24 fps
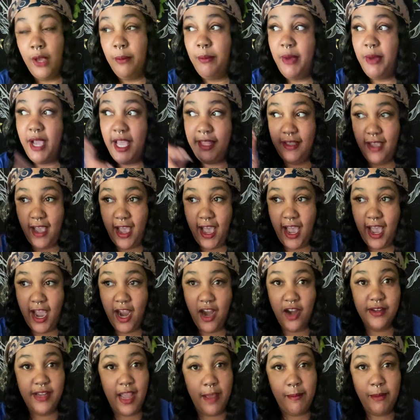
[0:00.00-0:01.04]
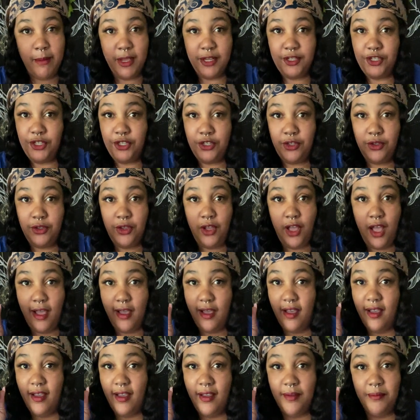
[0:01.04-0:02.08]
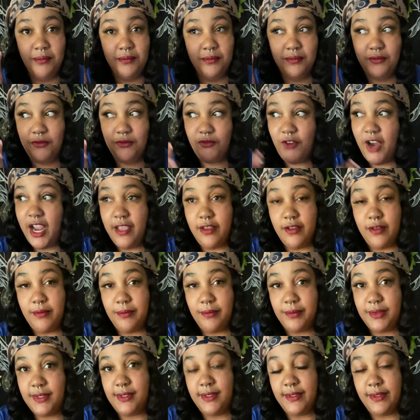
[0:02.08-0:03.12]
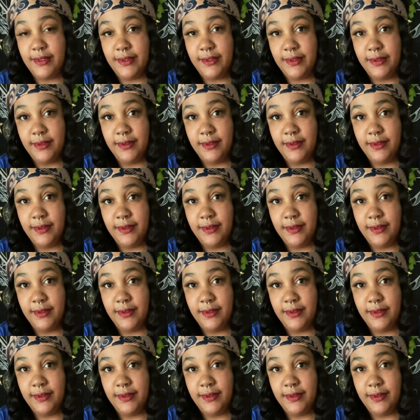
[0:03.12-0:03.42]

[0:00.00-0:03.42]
by the higher dimensional realms.